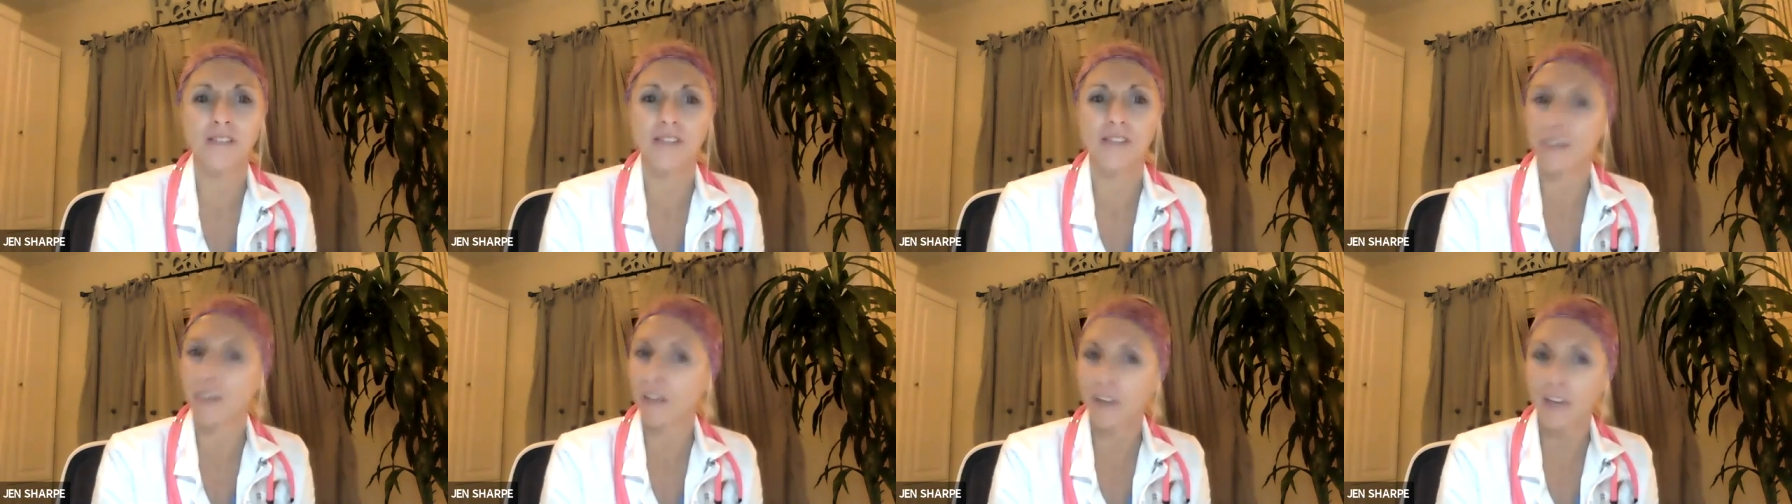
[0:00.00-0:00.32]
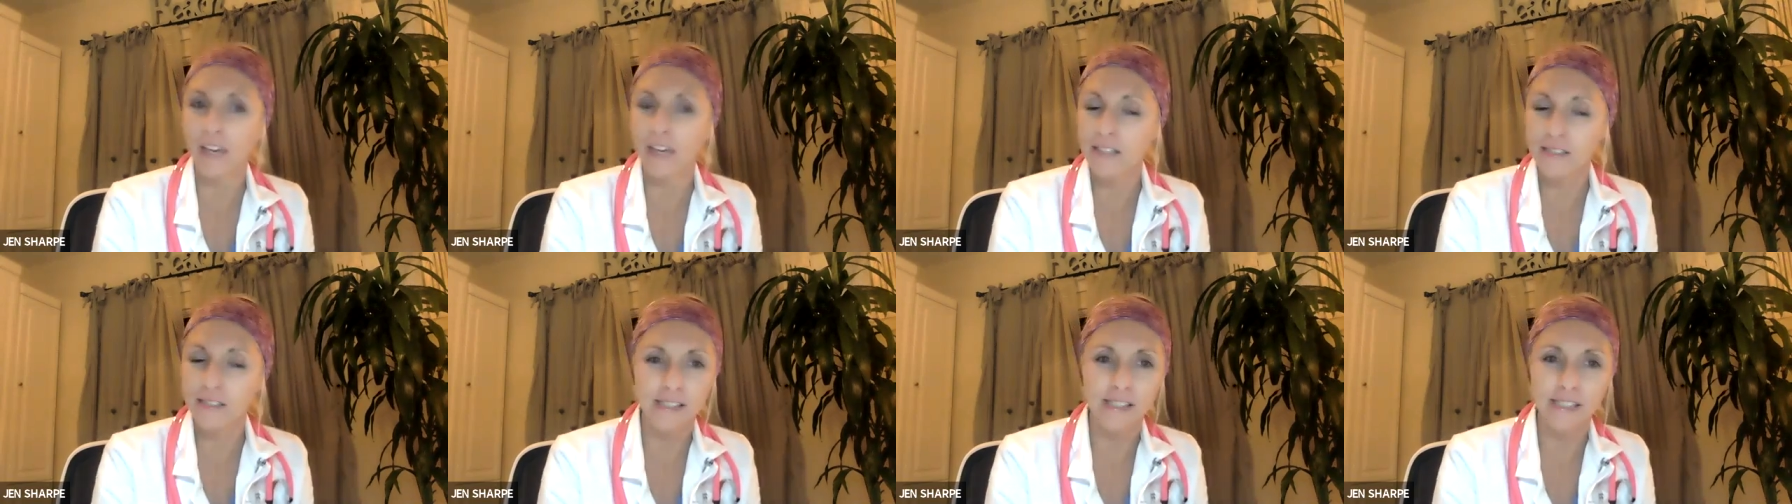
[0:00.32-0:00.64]
in
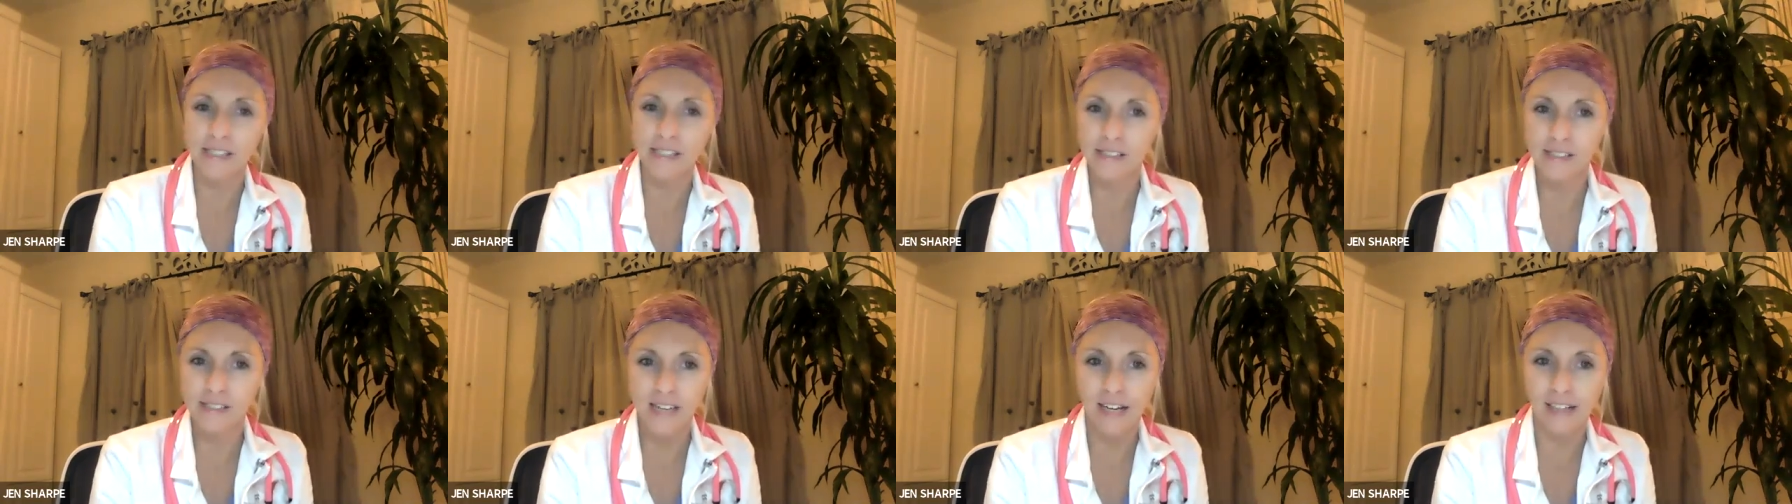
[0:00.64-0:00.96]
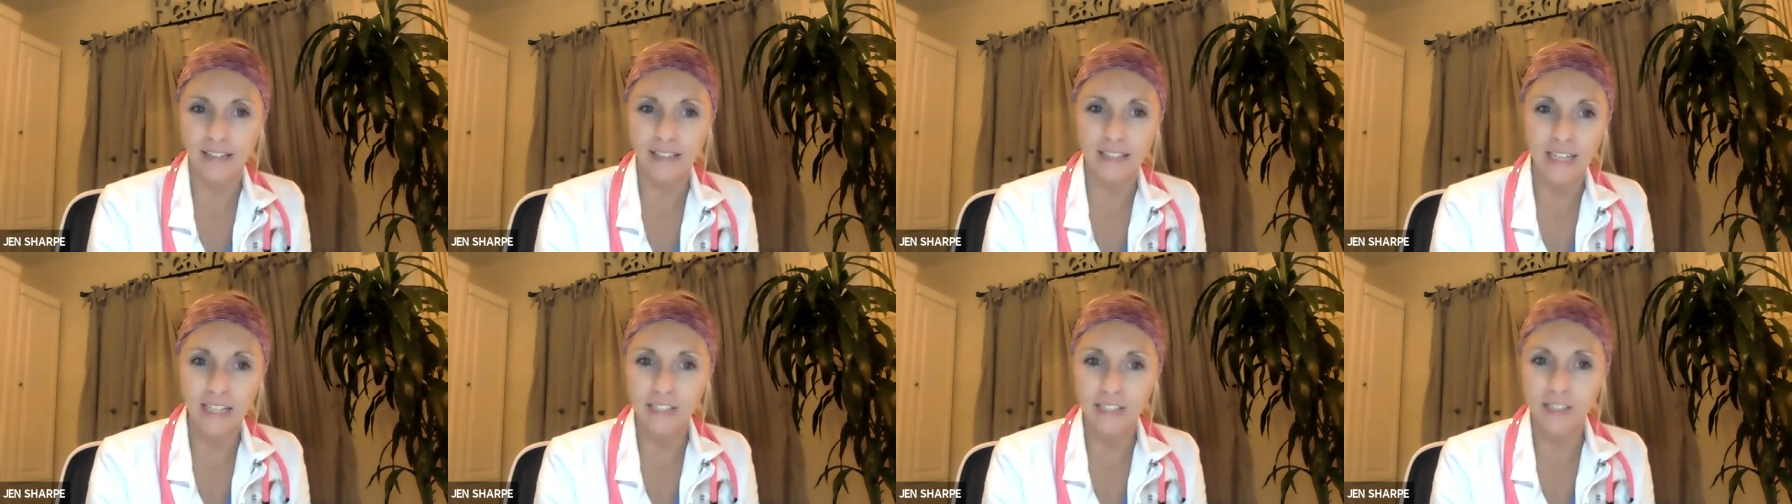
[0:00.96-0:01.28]
case these
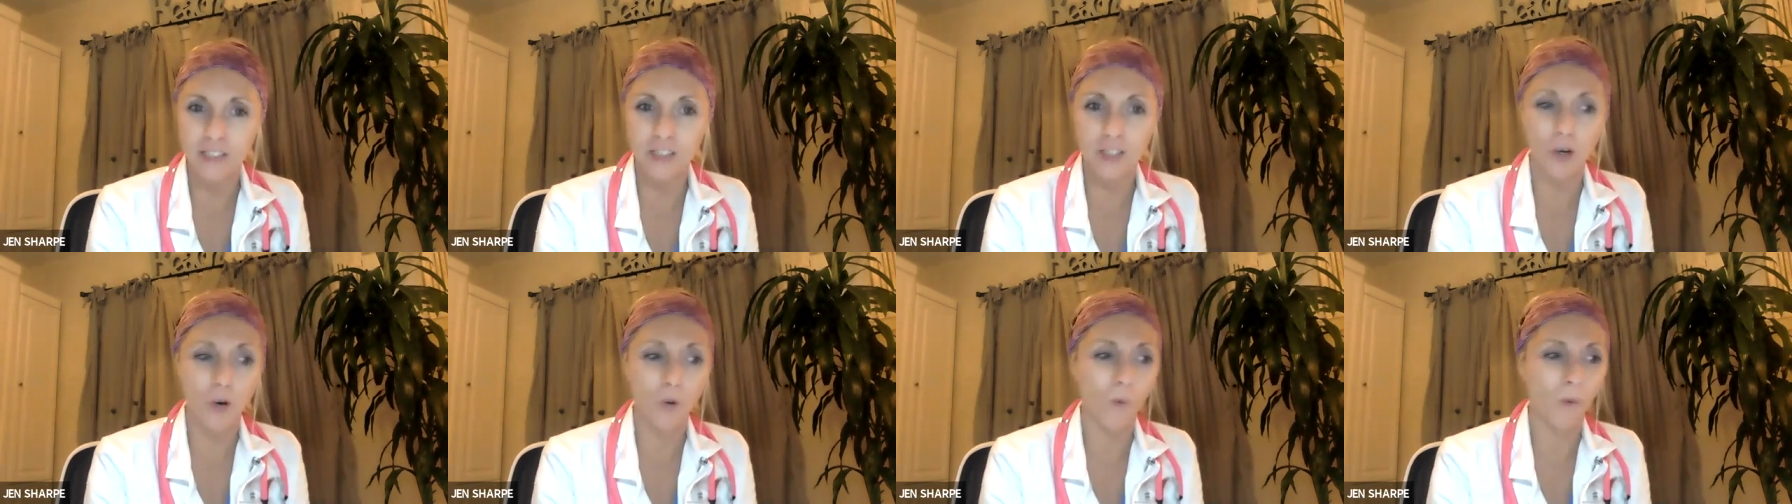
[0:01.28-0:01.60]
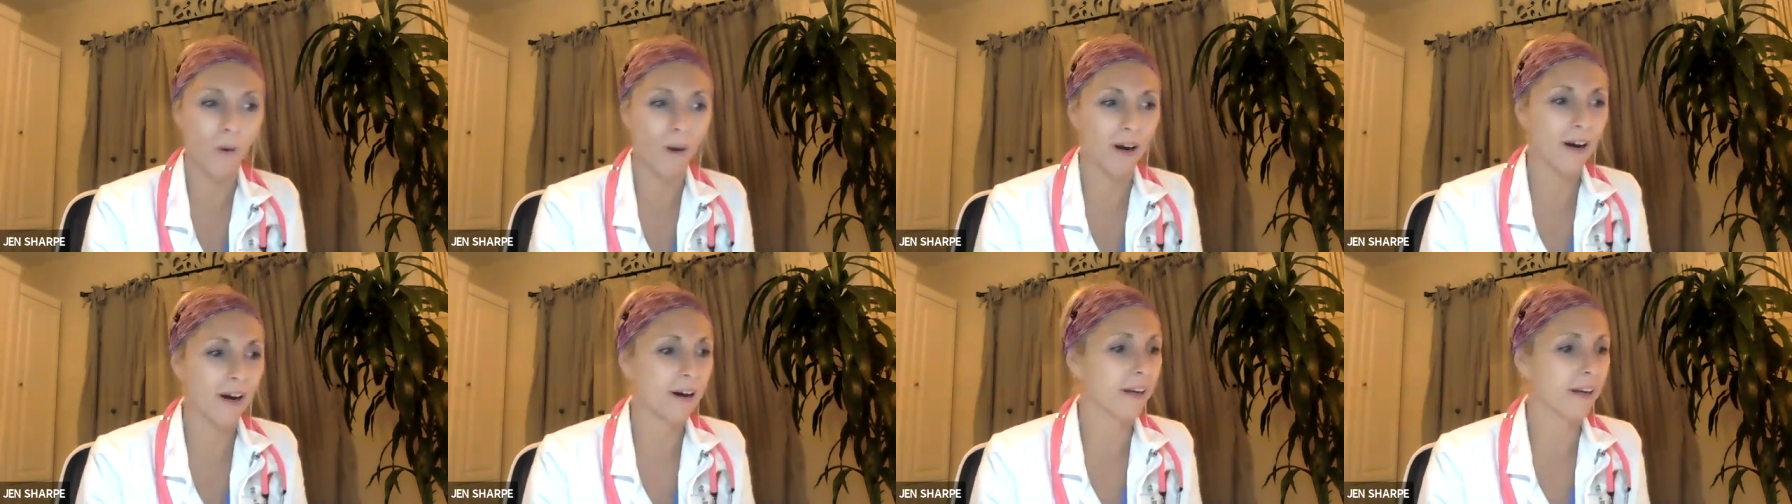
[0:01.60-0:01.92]
techniques don't
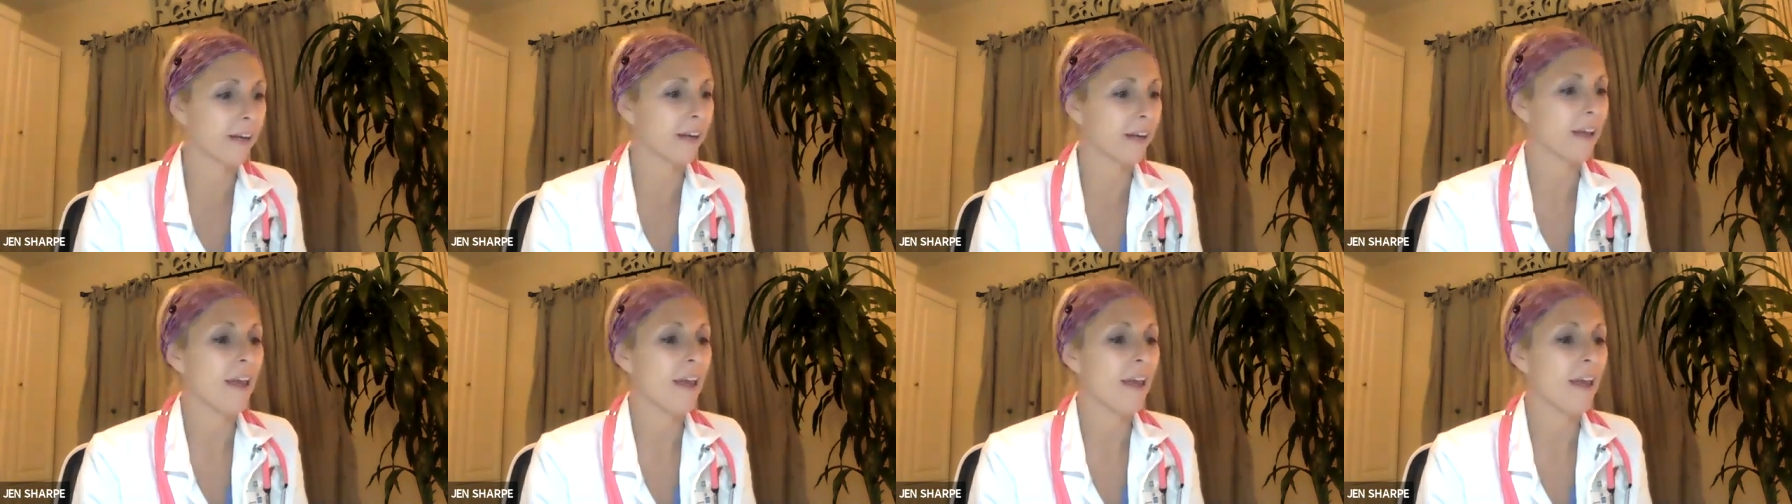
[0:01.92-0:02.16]
work.